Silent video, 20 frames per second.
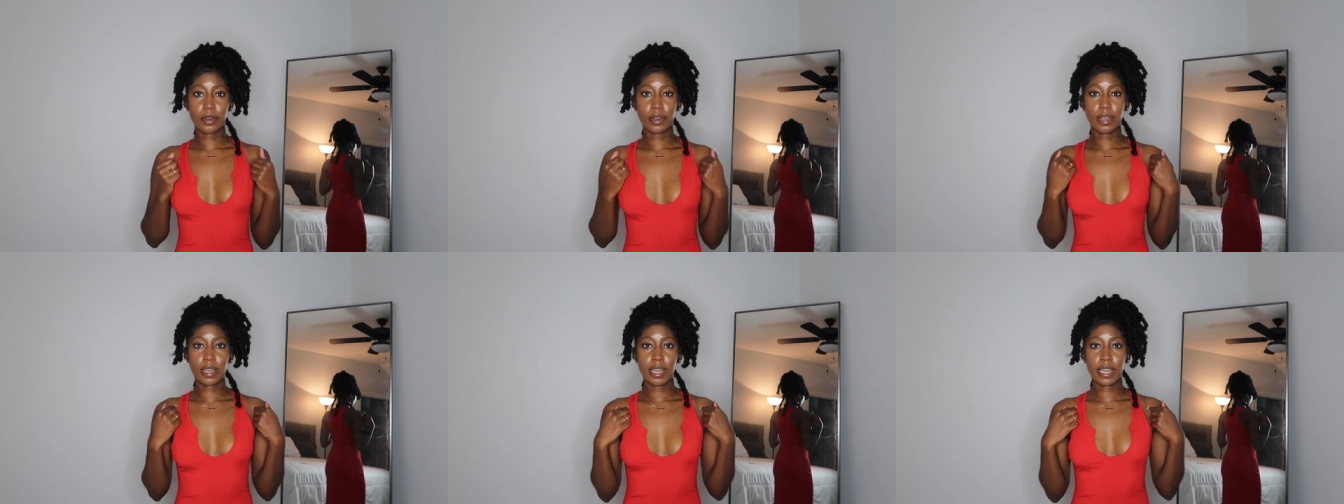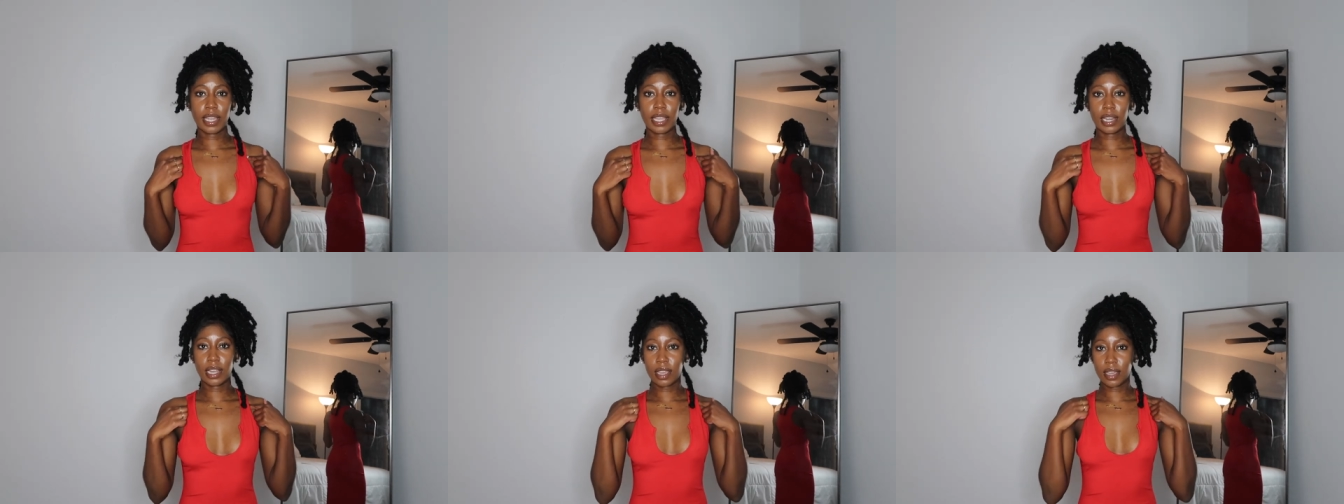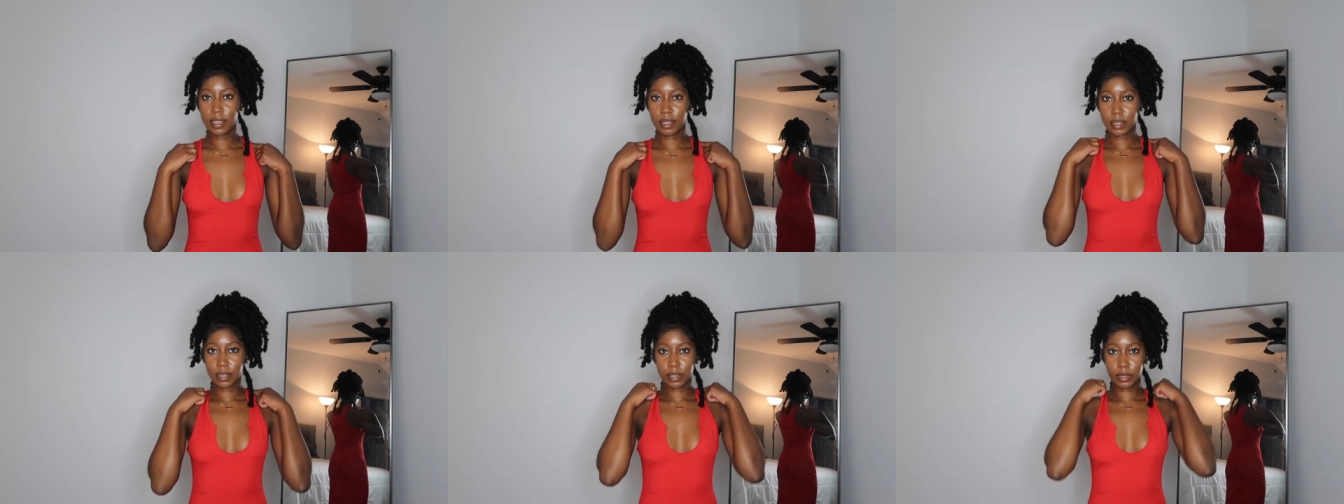
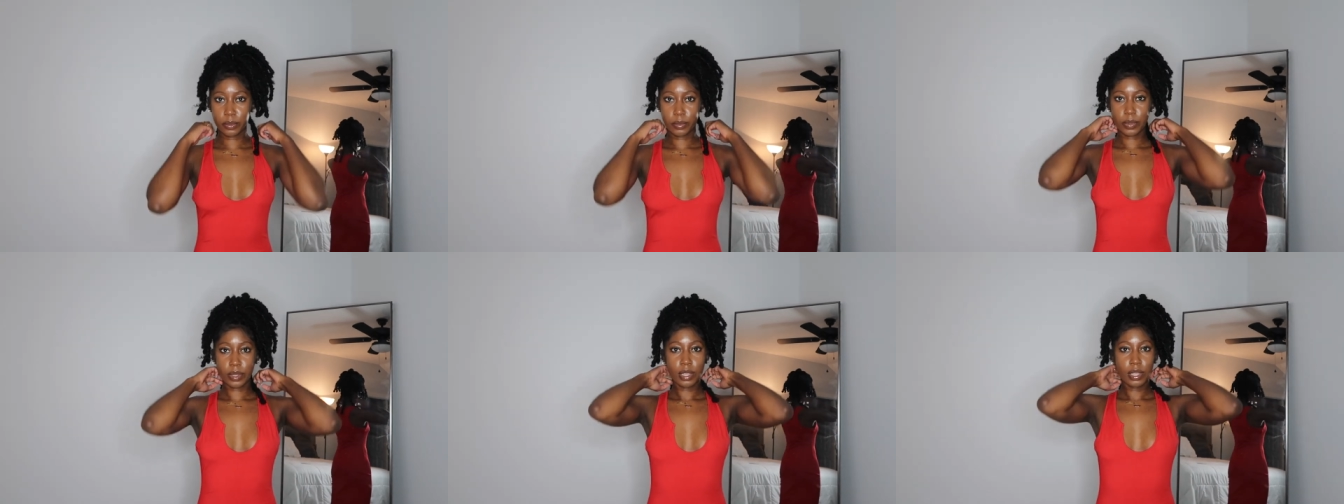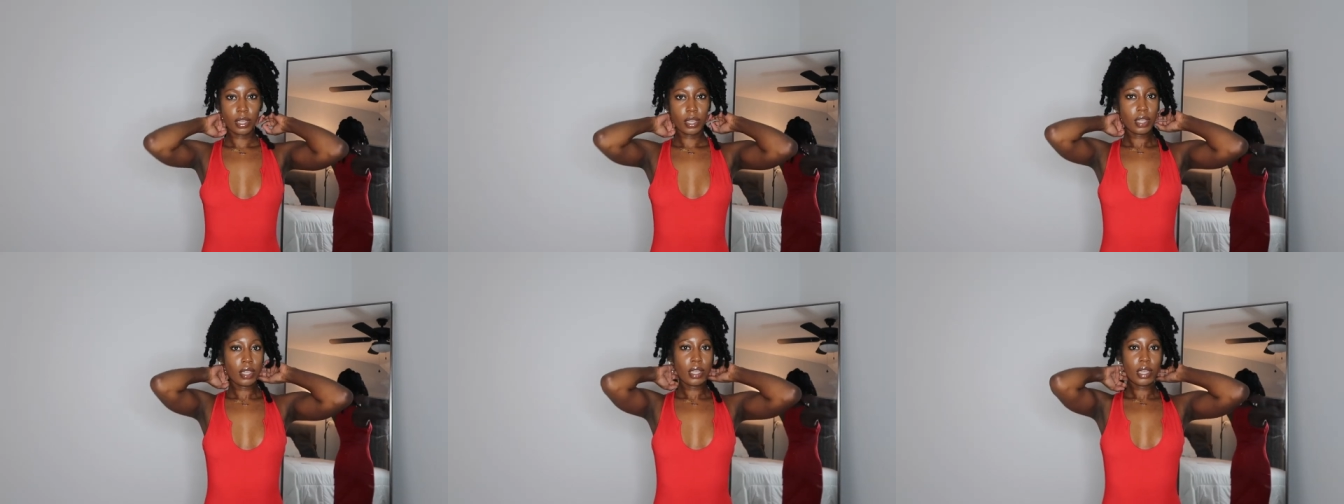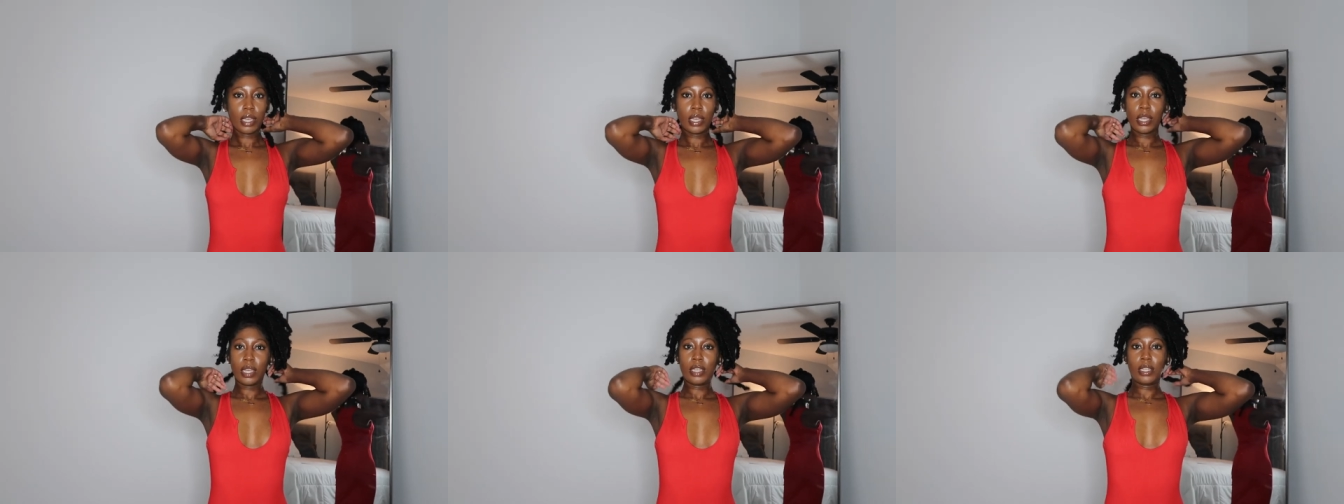on.
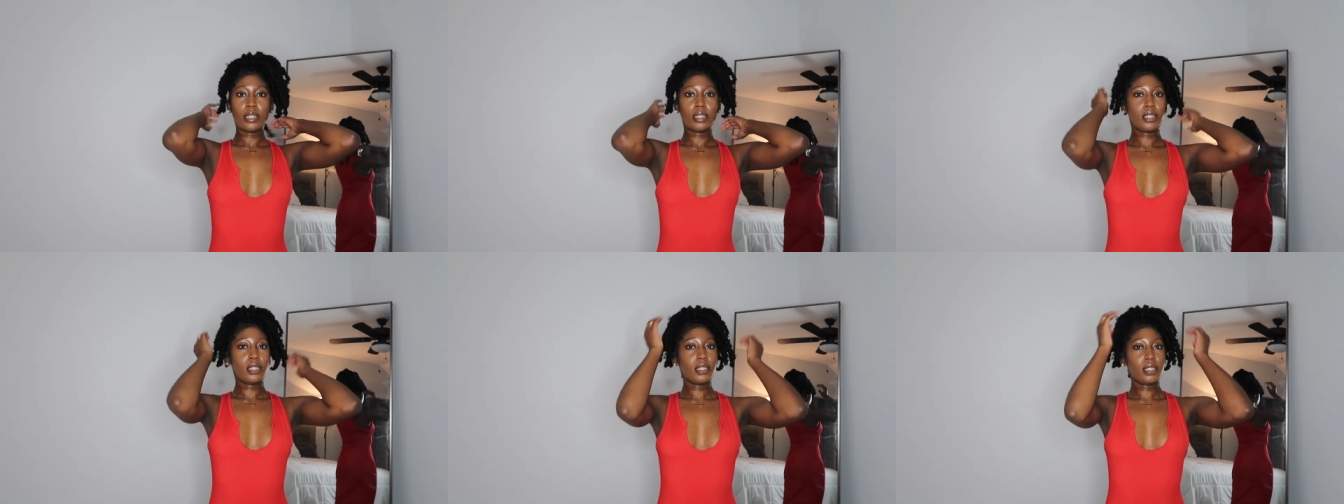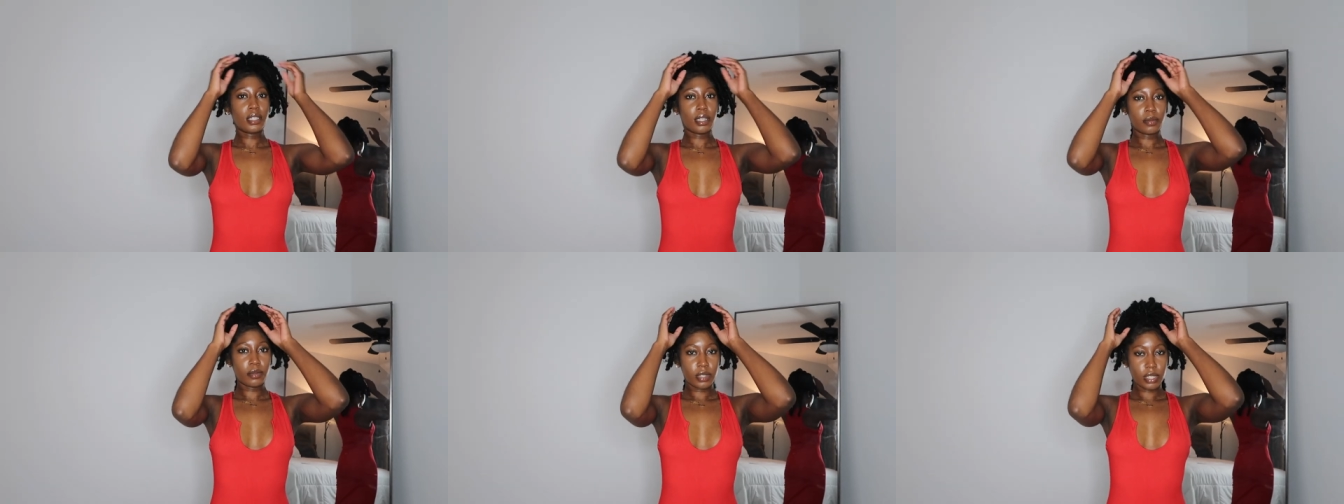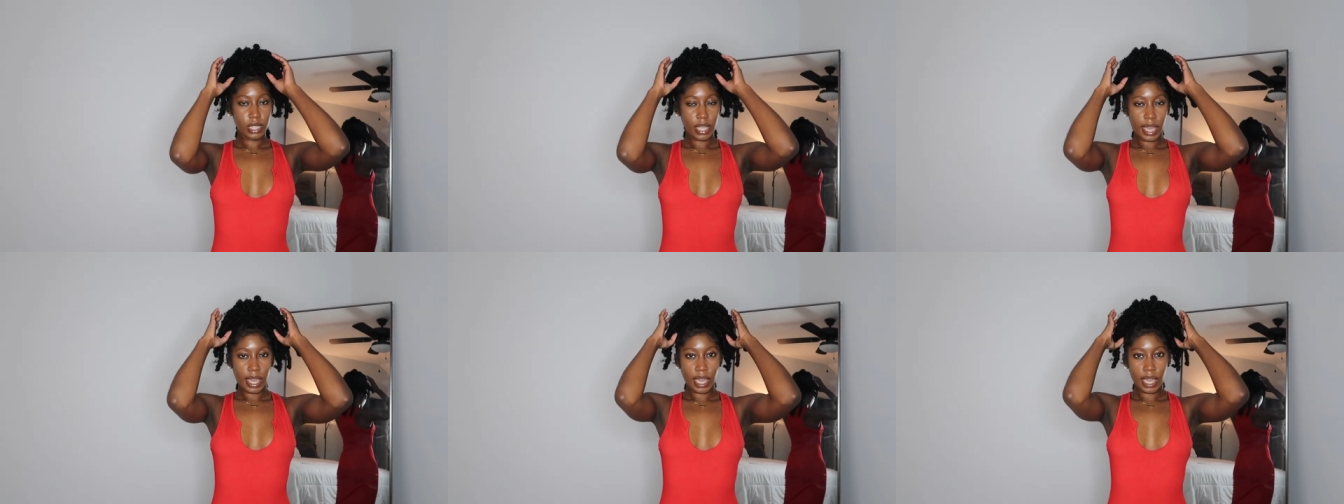Just some
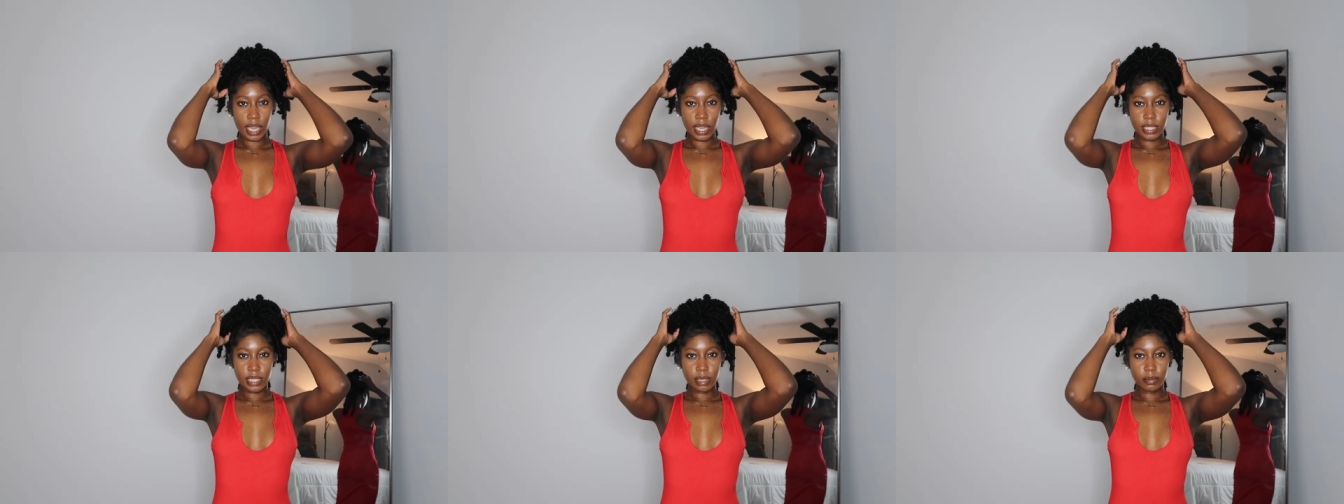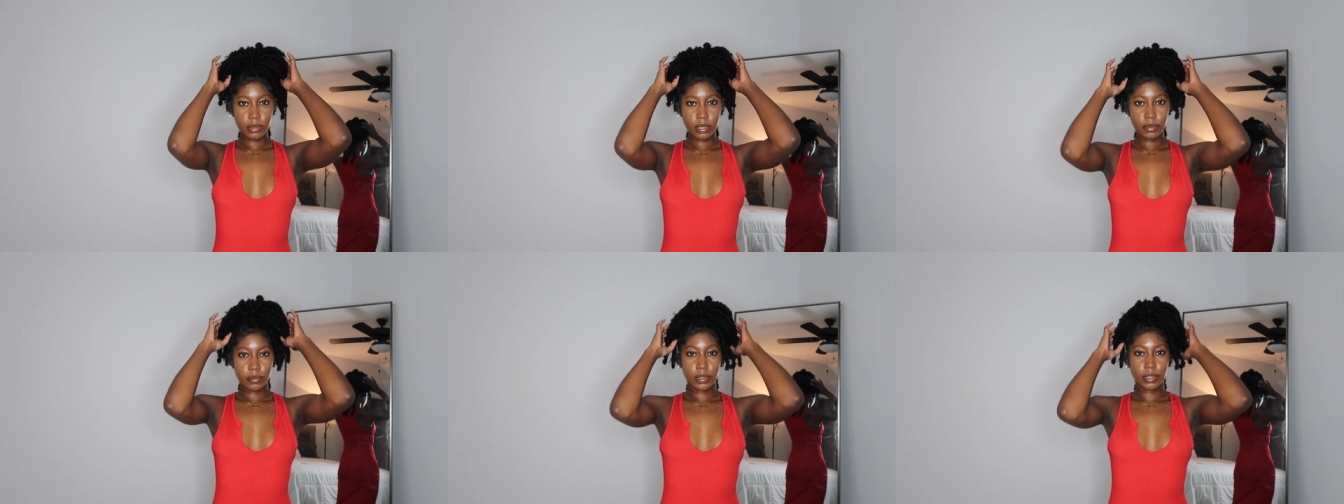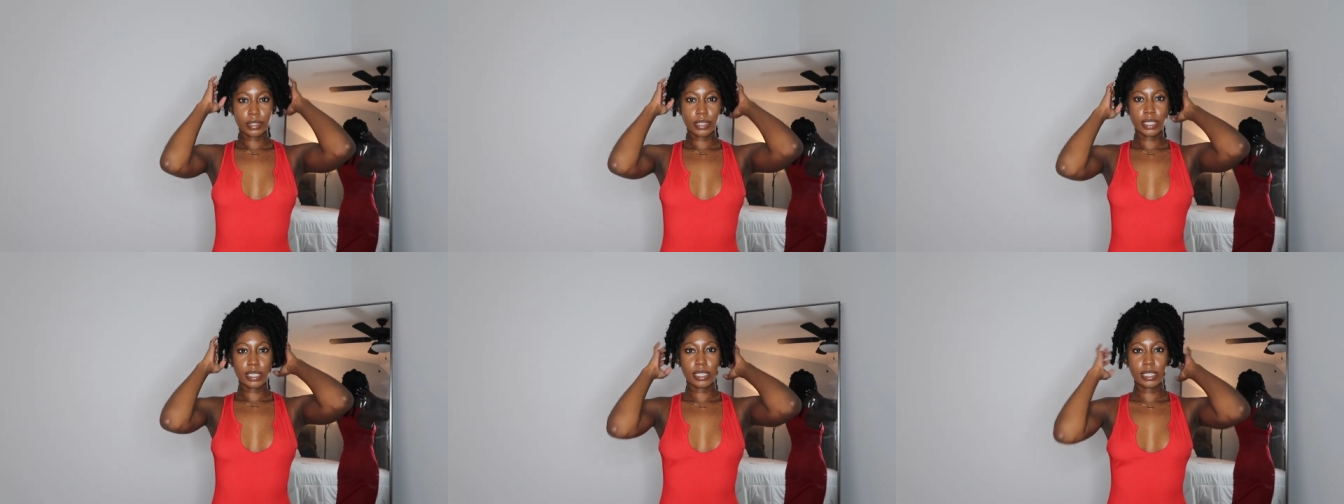shades, something
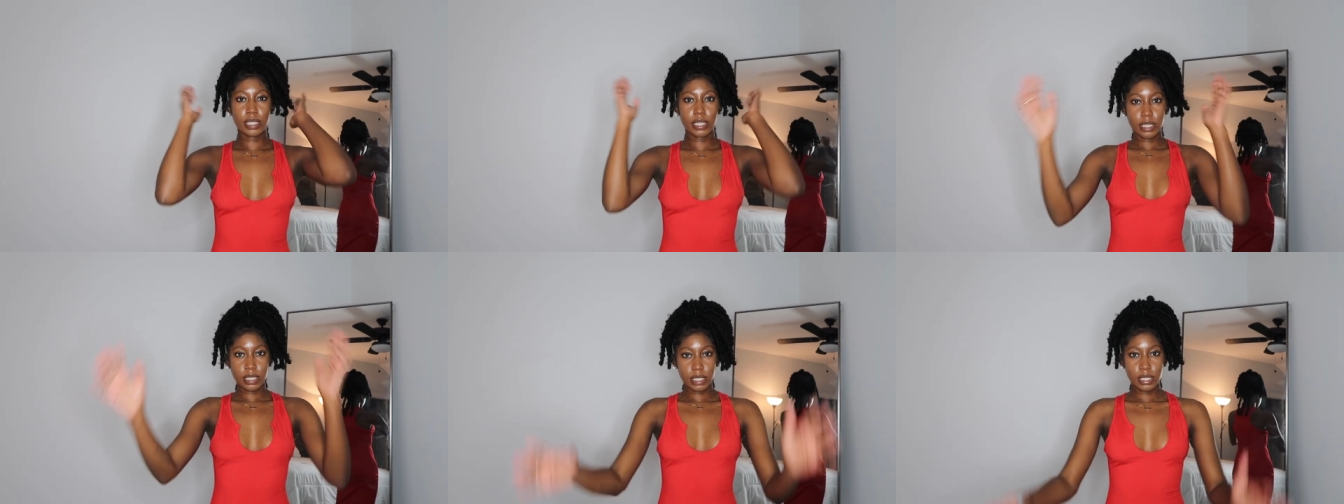real easy.